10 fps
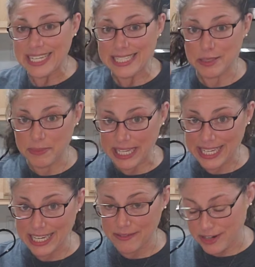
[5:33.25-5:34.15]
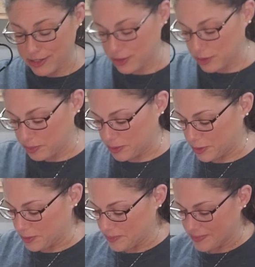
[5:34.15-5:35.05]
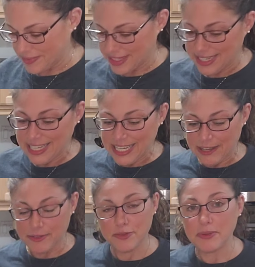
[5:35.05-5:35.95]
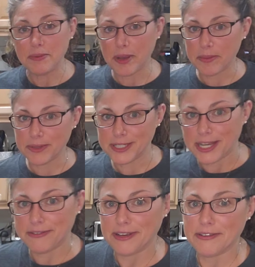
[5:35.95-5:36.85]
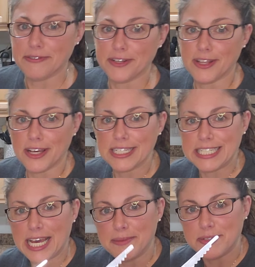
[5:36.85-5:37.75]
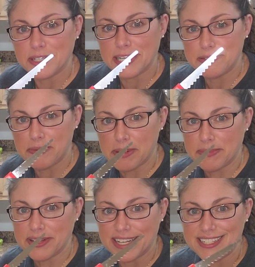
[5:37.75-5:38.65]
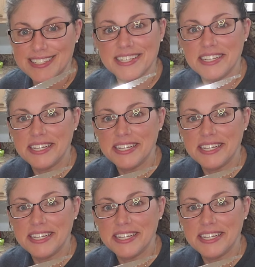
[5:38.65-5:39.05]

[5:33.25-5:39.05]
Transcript: Speaking of our scoop loop, if you've been a Pampered Chef fan for a long time, do you guys remember this?